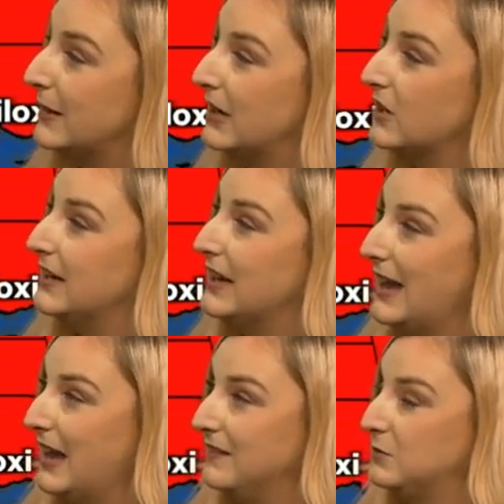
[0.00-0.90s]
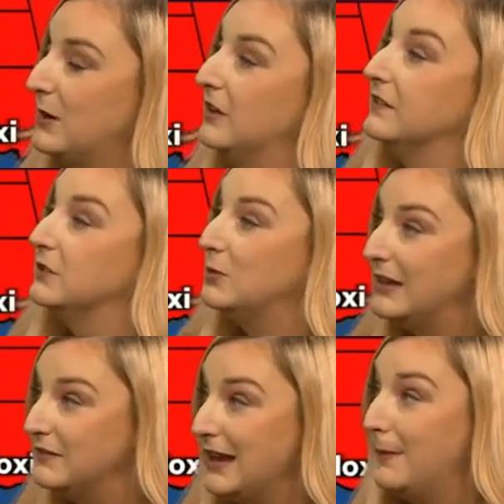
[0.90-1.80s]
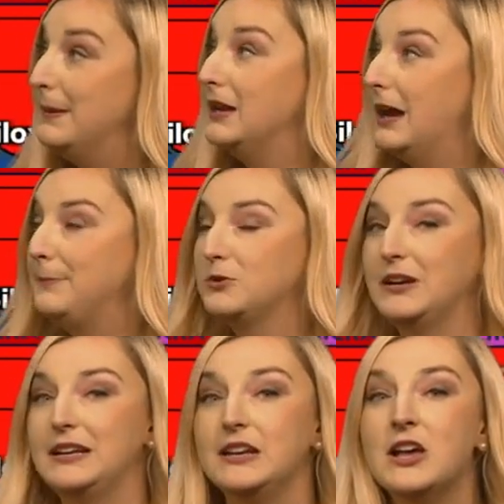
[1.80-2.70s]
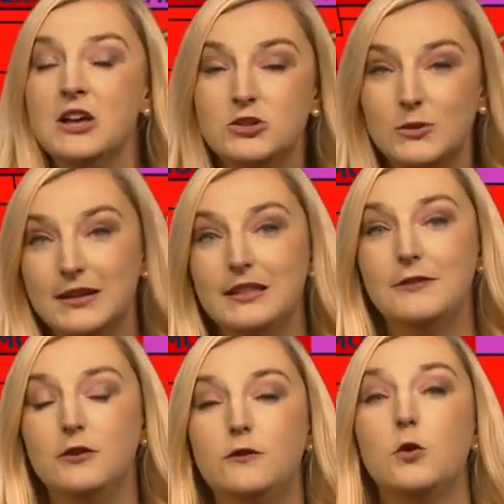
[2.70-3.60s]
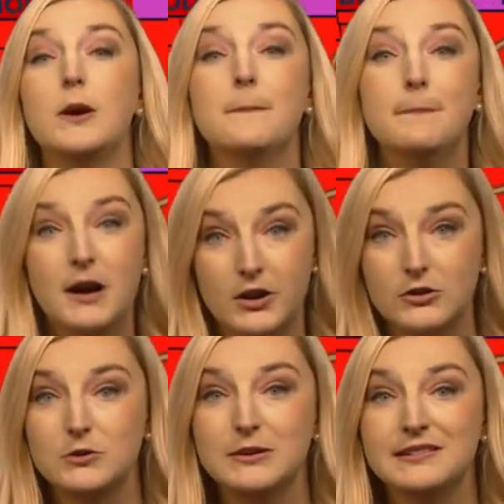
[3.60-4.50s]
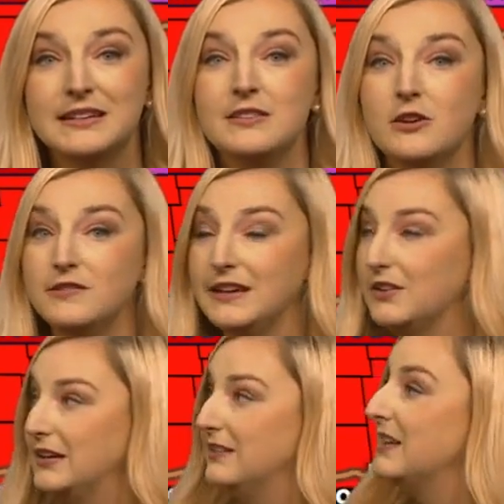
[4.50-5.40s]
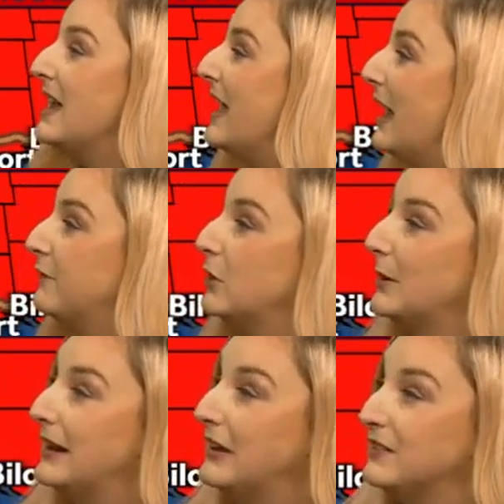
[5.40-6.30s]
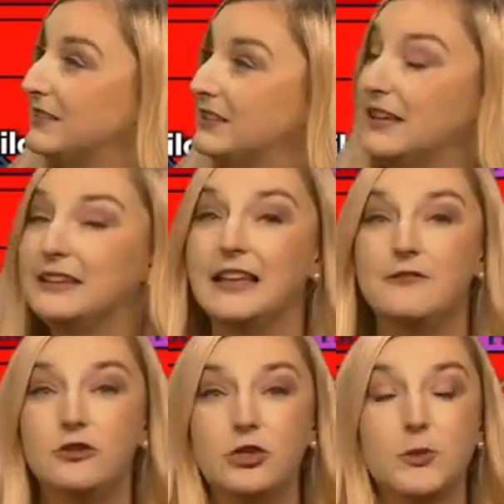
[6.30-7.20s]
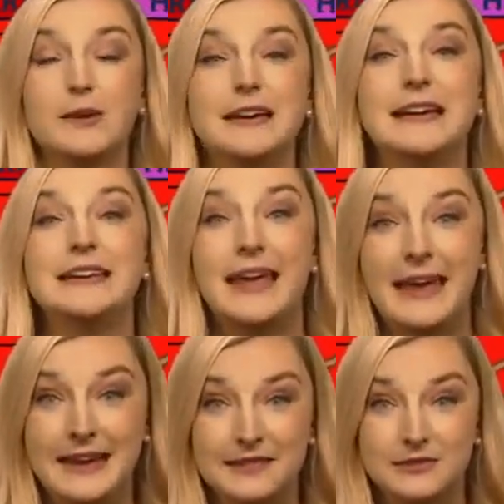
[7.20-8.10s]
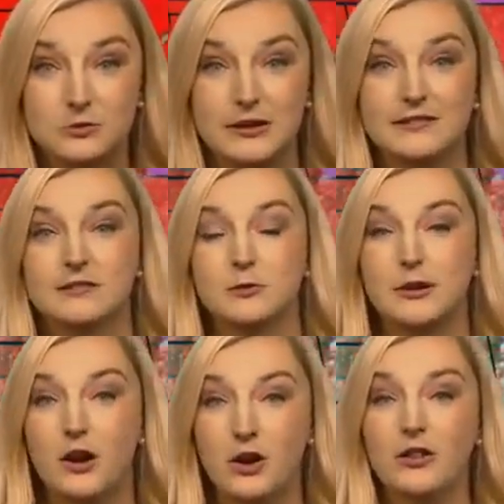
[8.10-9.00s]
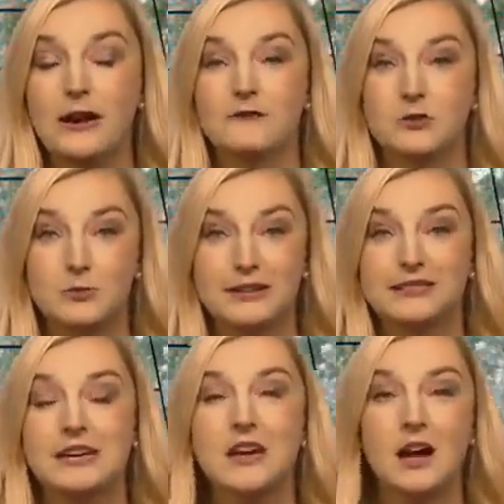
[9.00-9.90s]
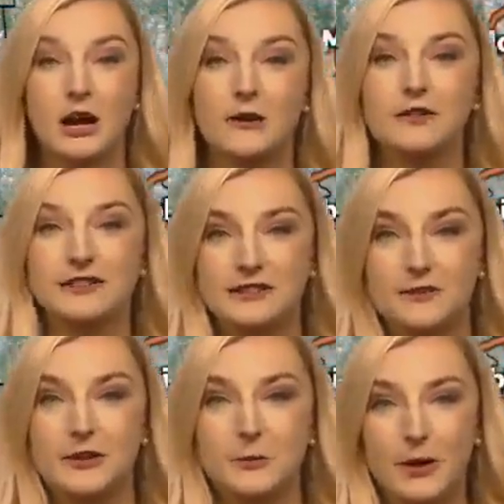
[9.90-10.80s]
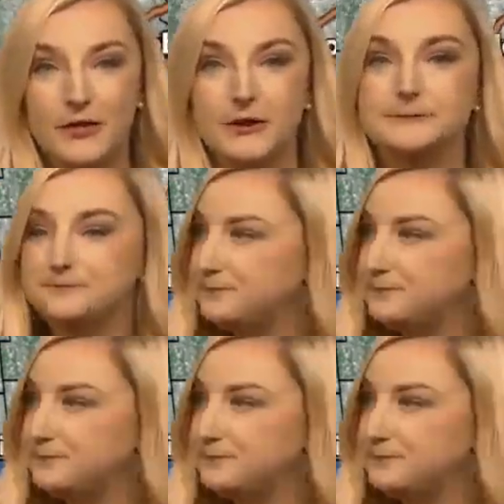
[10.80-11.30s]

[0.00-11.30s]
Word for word: area as well. So we have now been upgraded to a level four moderate risk in those areas. Everywhere else still a level three enhanced risk. So we all have the risk of severe severe weather.